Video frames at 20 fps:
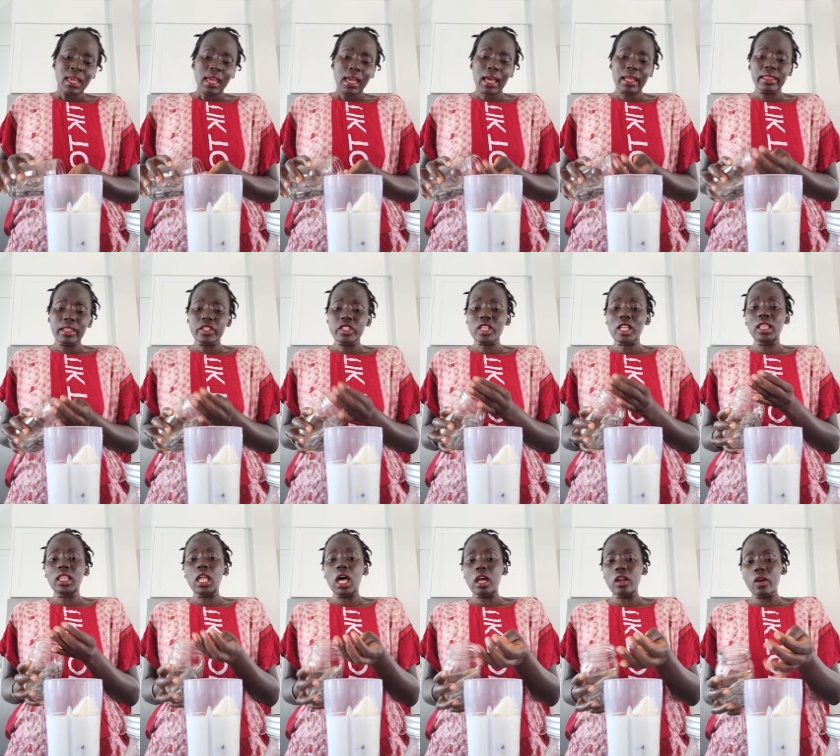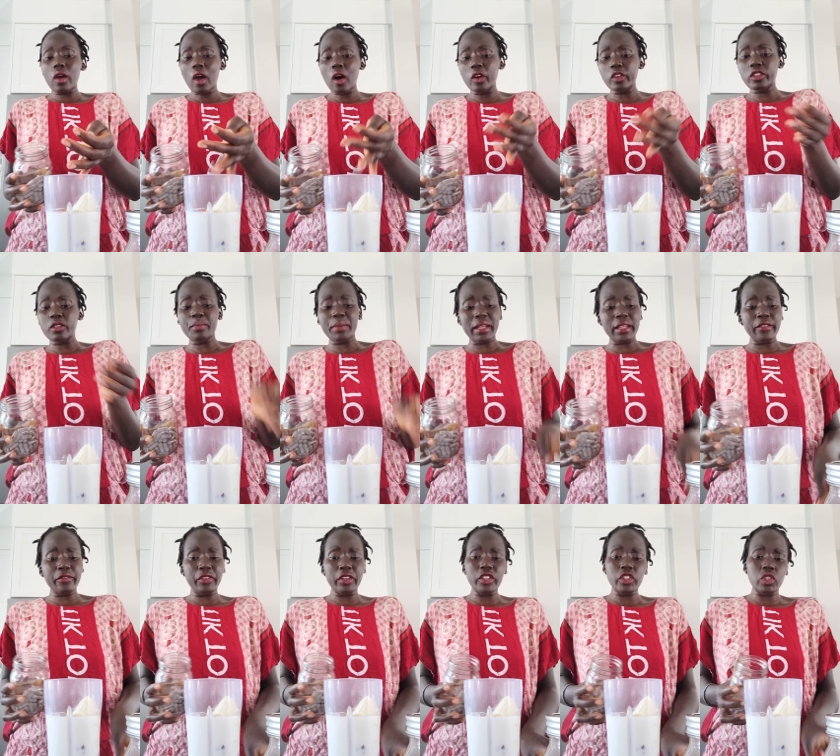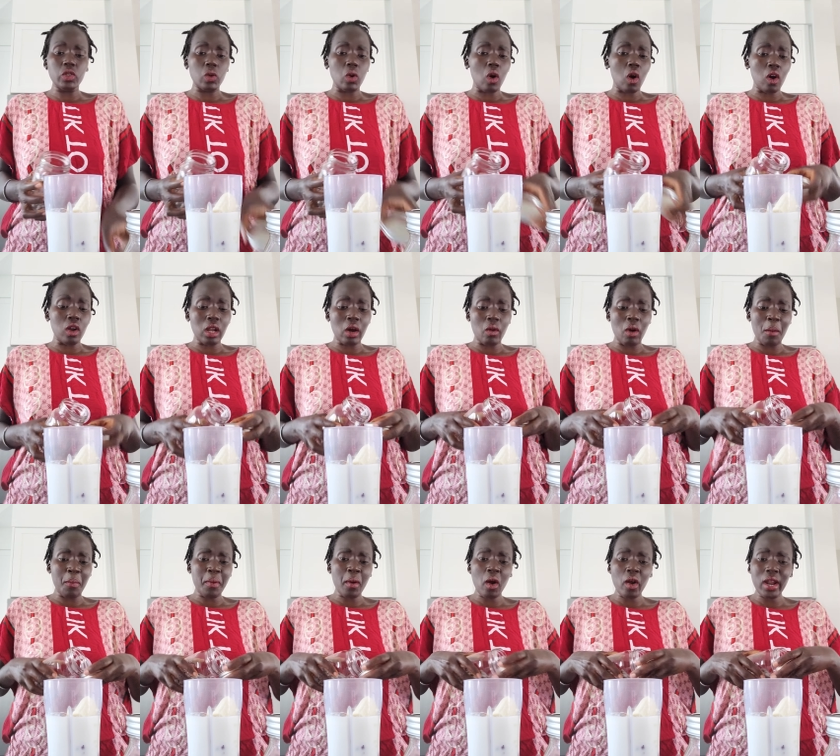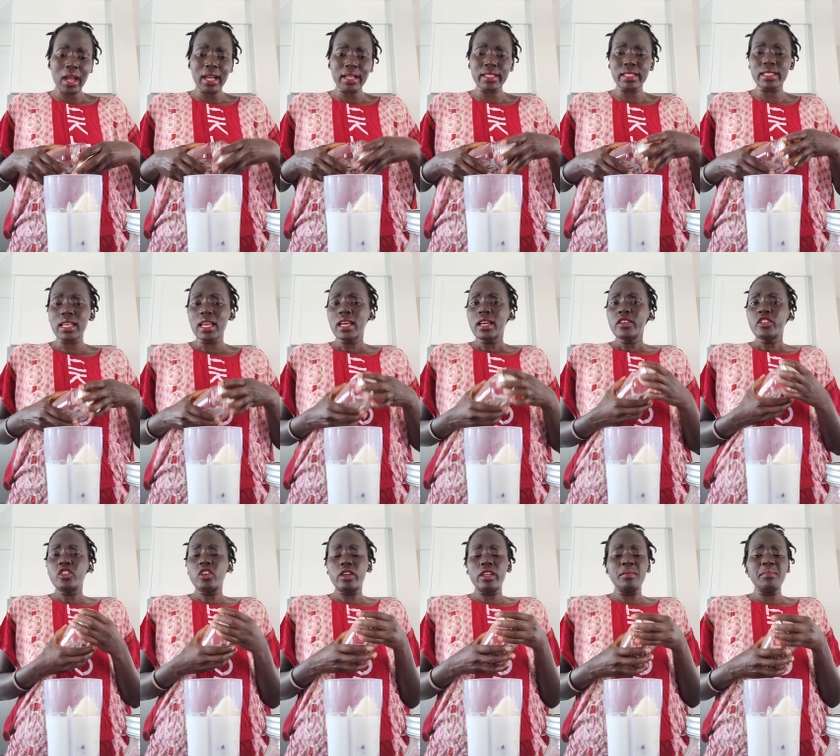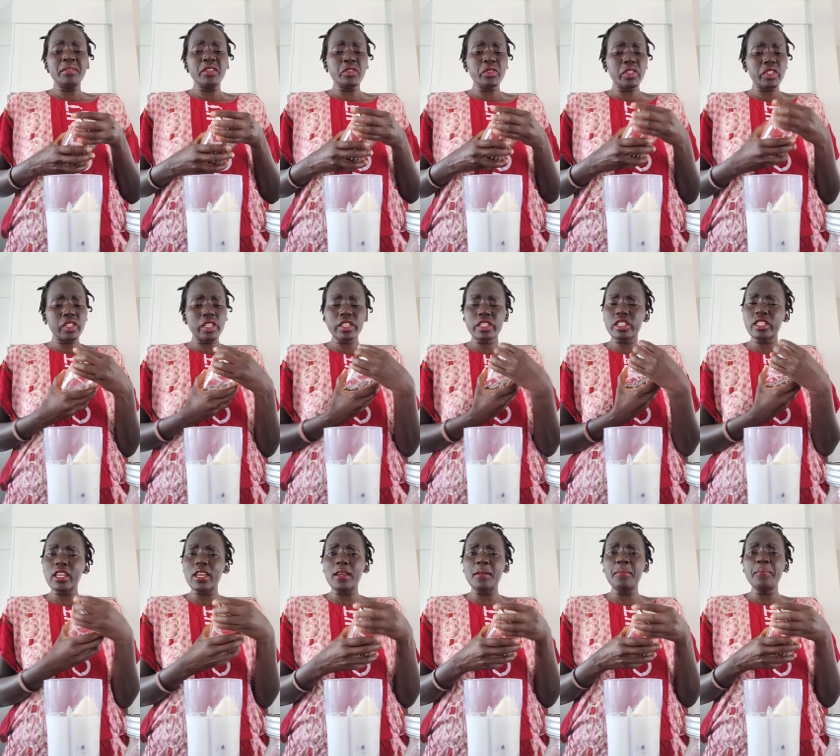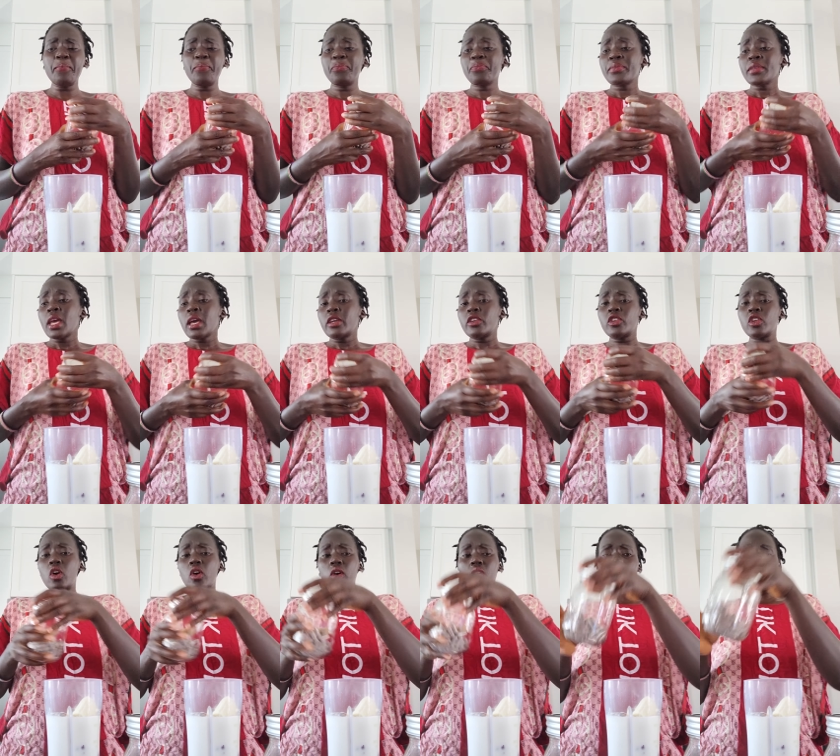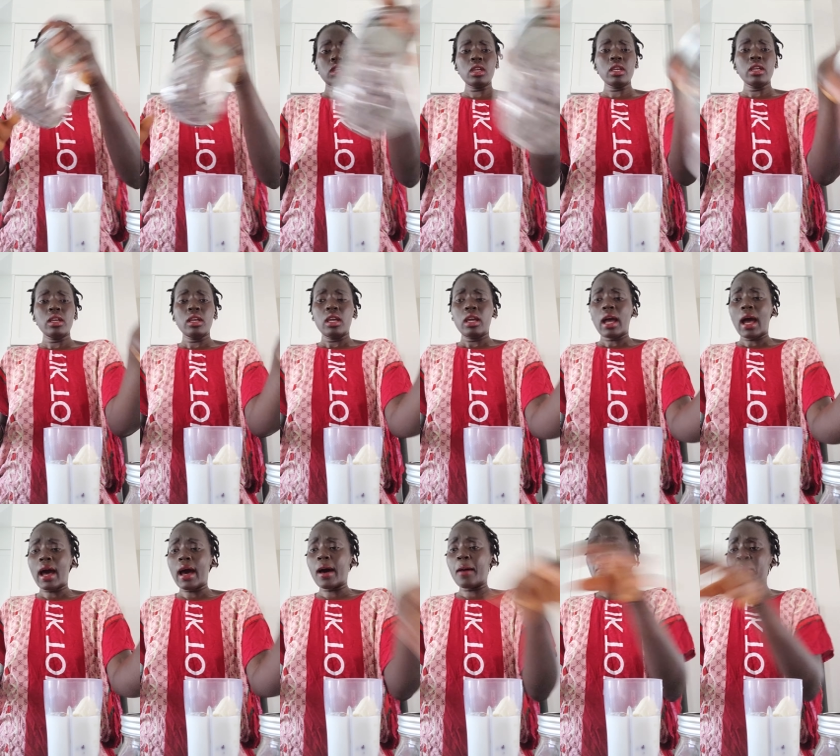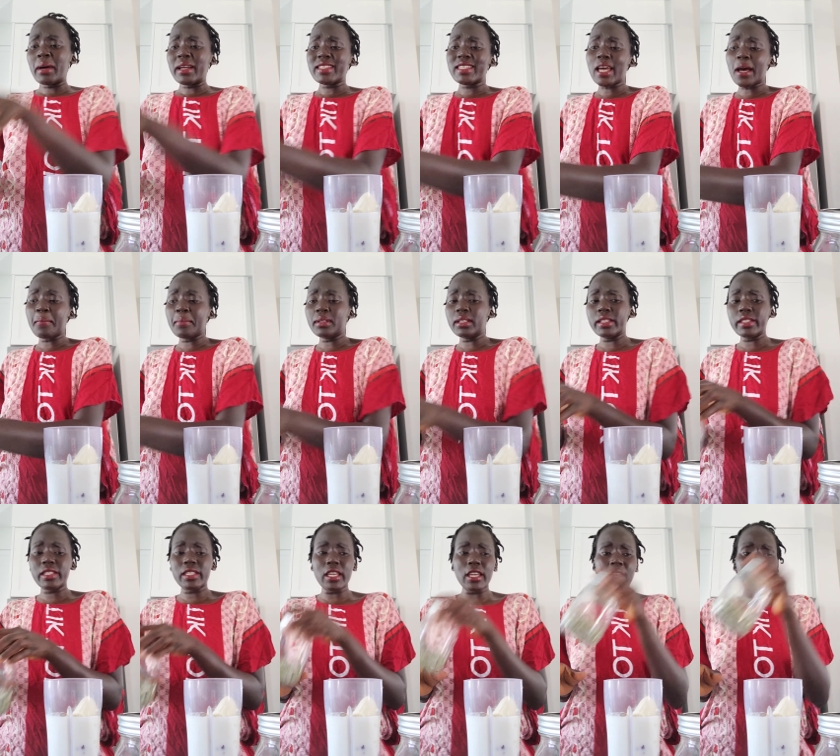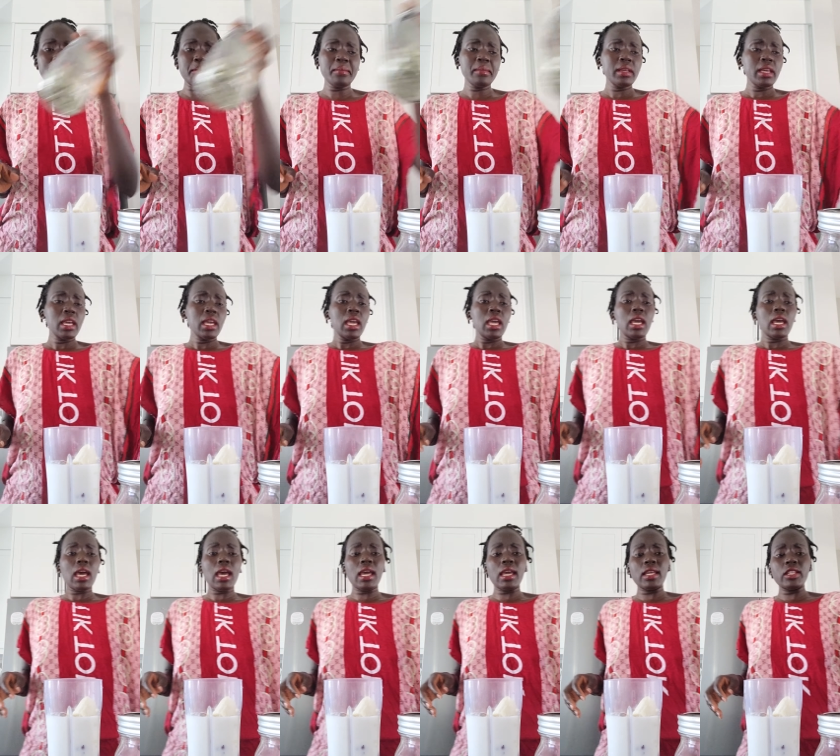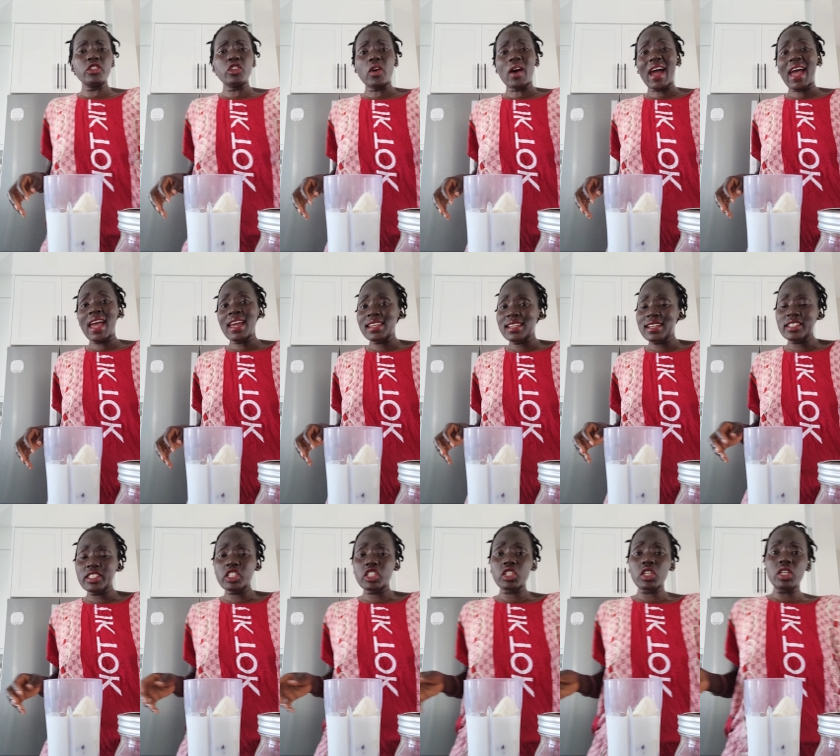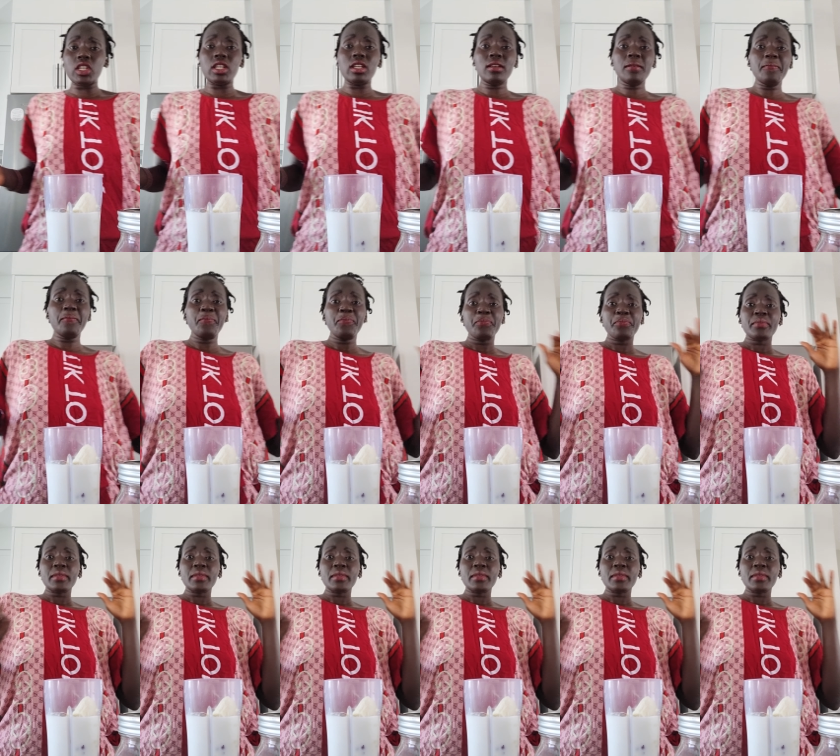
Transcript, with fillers: and there's a lot of health benefits to all our products your immune system your uh, metabolism and your energy,